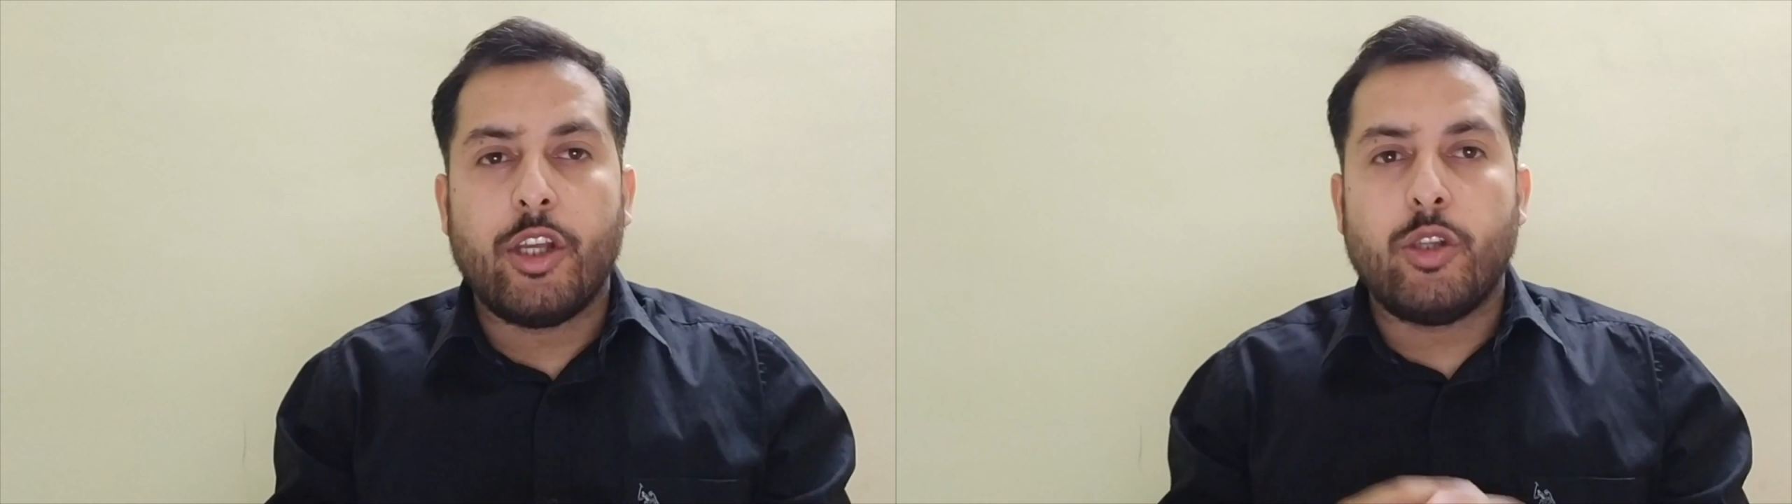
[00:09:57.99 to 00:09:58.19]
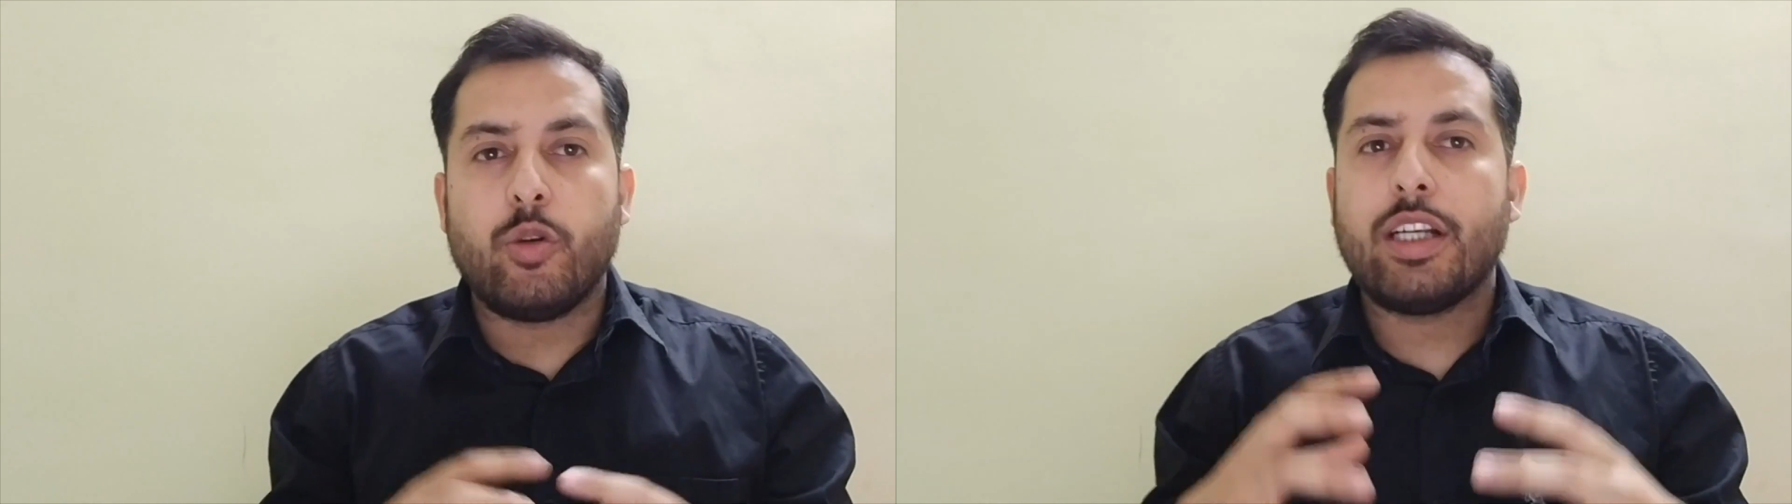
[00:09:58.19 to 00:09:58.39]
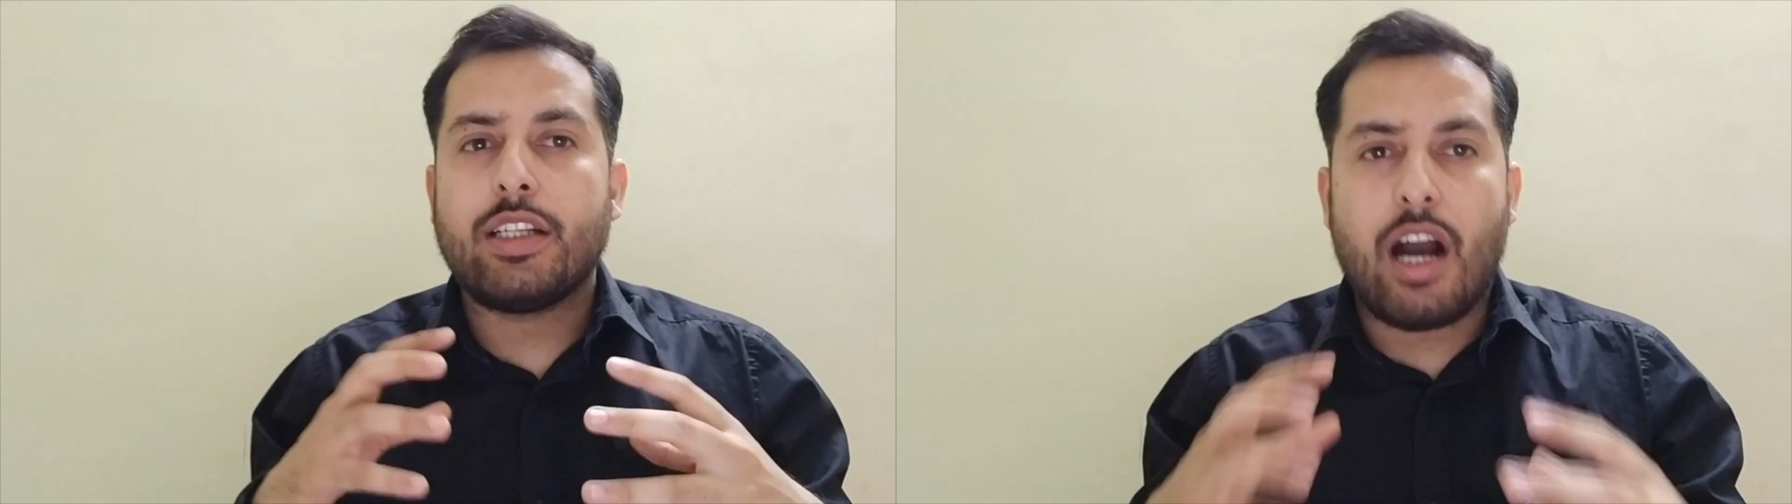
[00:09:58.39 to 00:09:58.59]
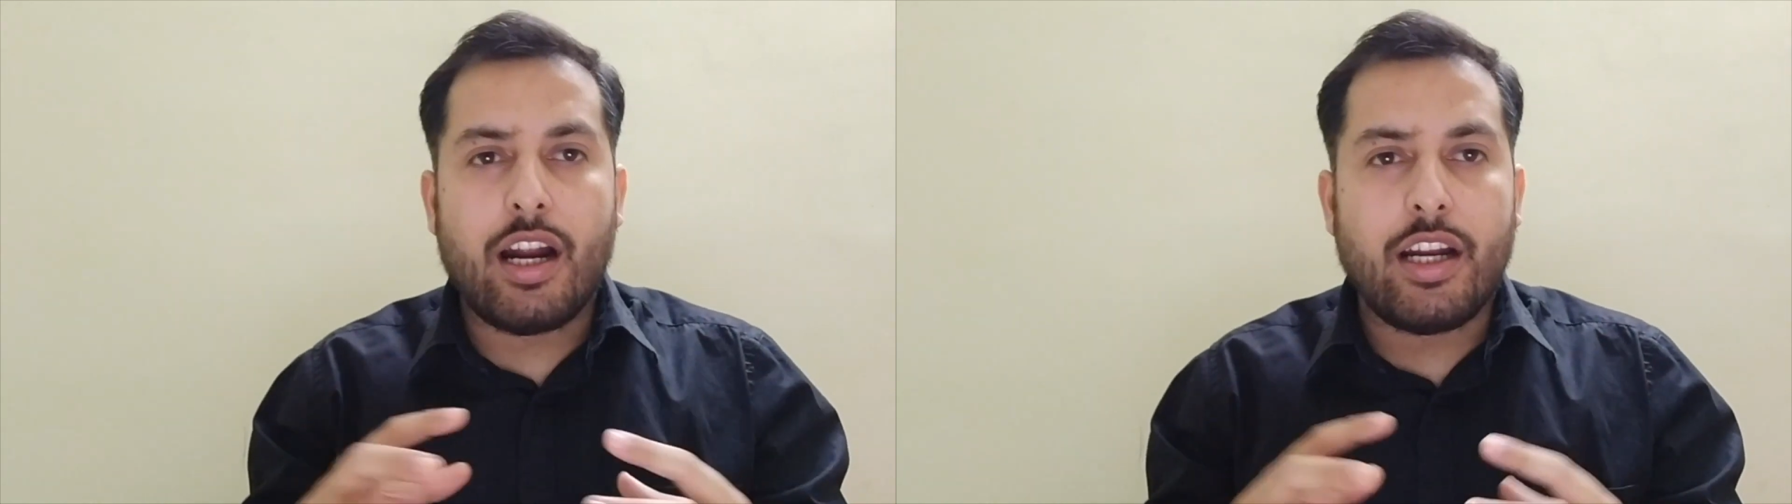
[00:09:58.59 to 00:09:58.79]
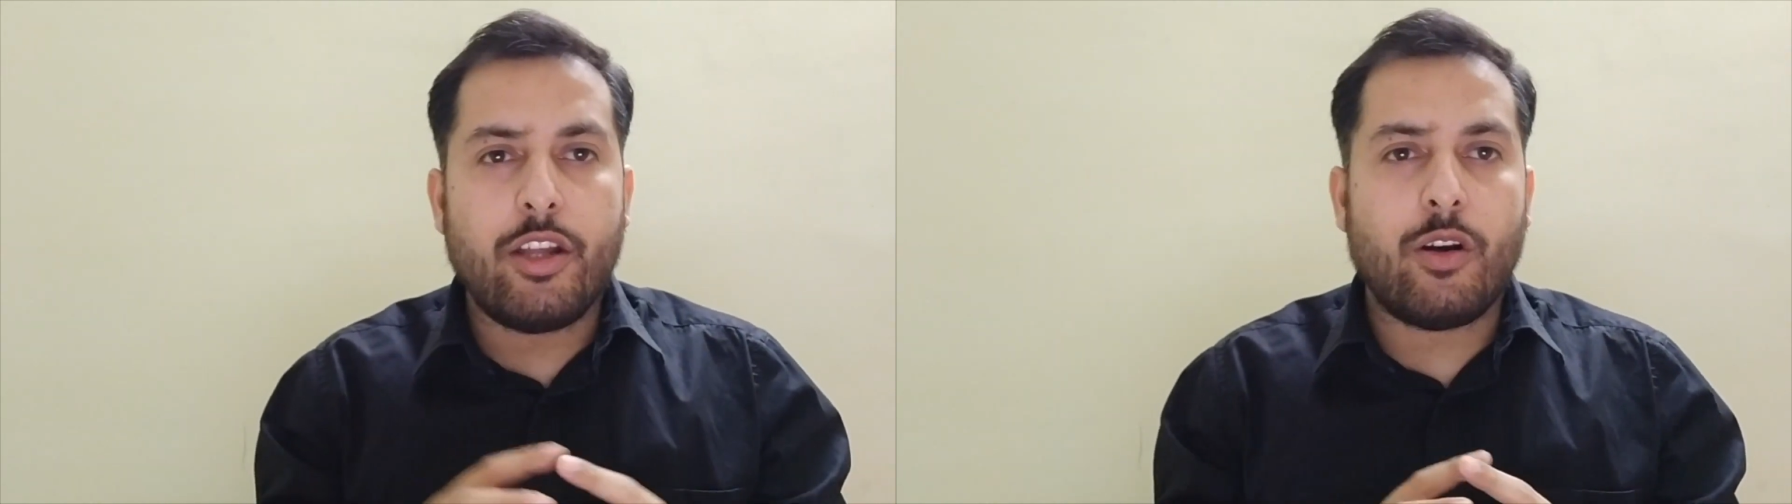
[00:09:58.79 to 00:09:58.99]
You can
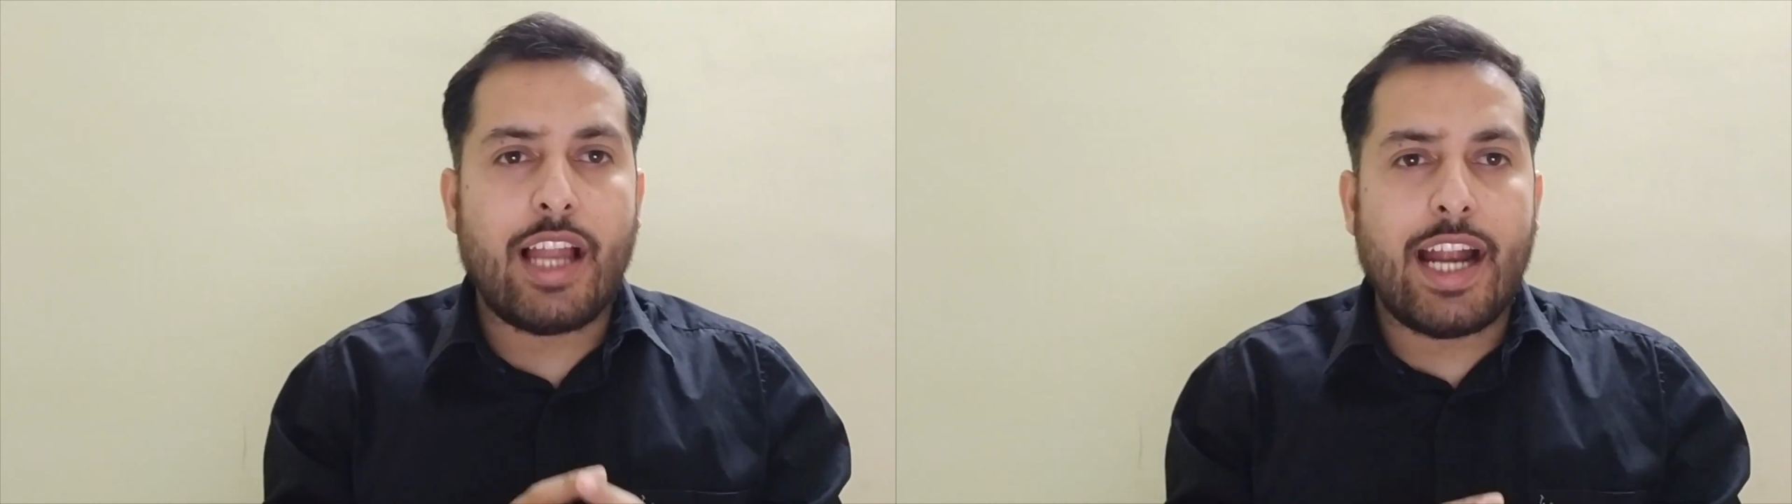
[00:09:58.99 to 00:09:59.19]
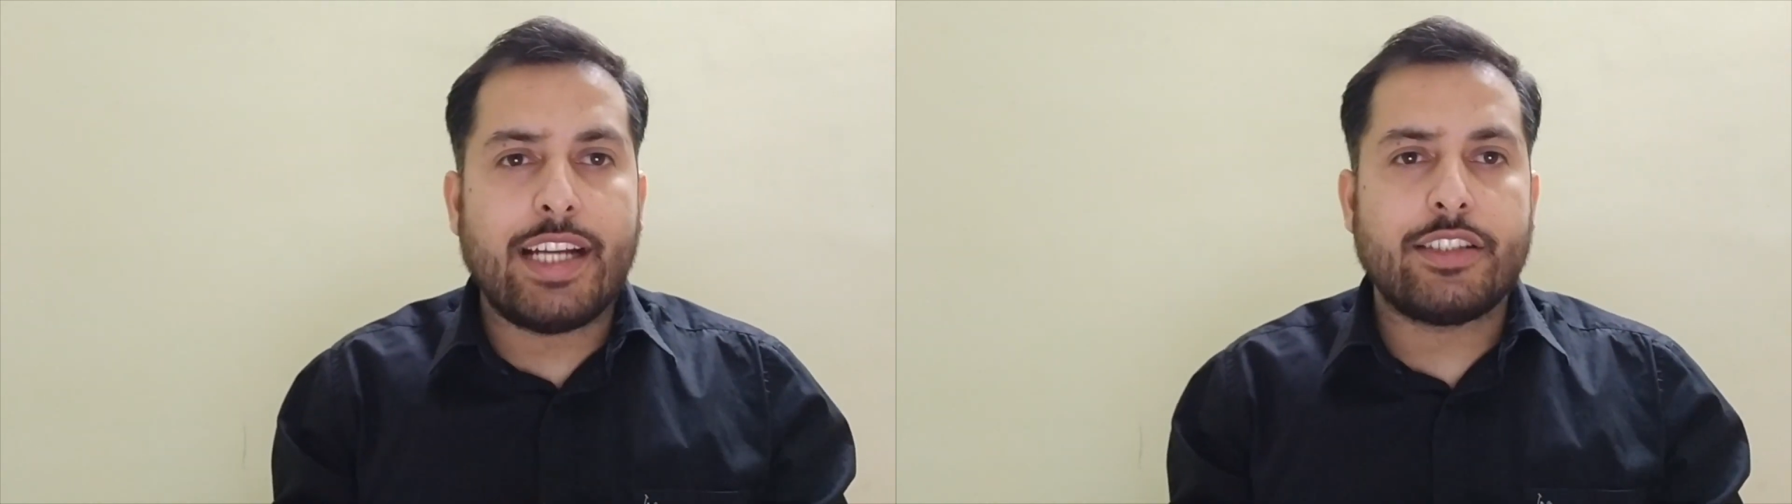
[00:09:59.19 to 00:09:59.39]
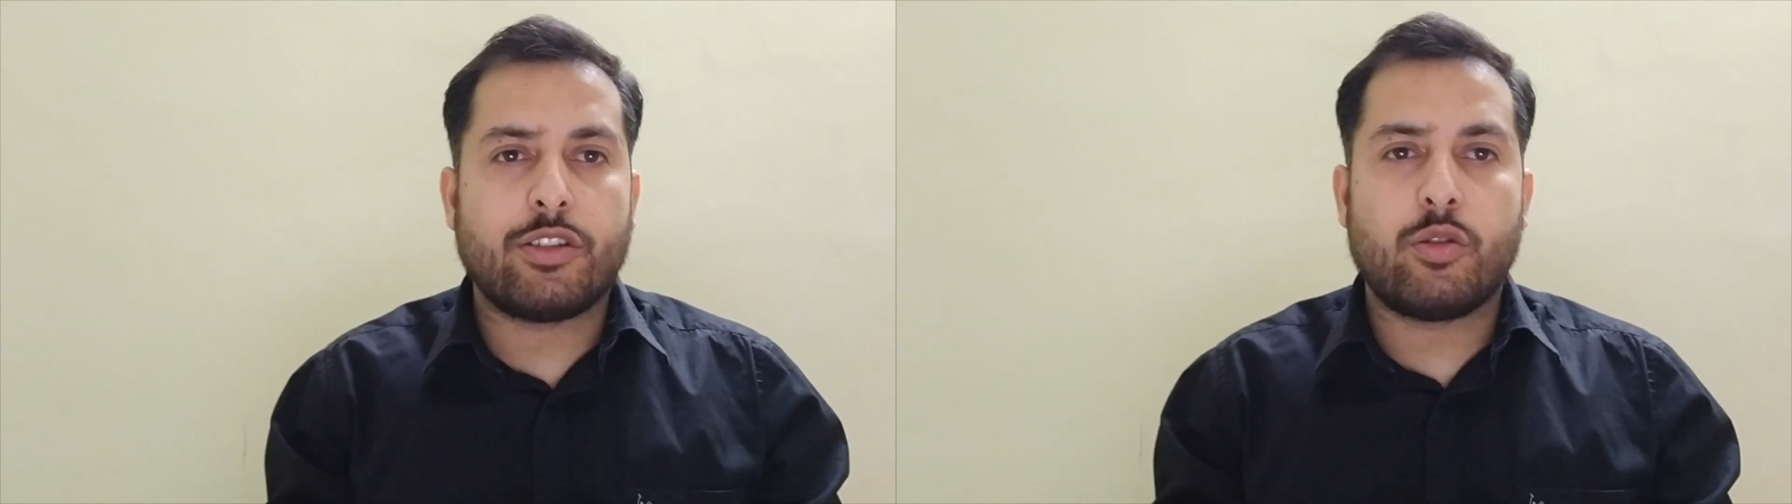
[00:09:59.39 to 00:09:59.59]
target your clients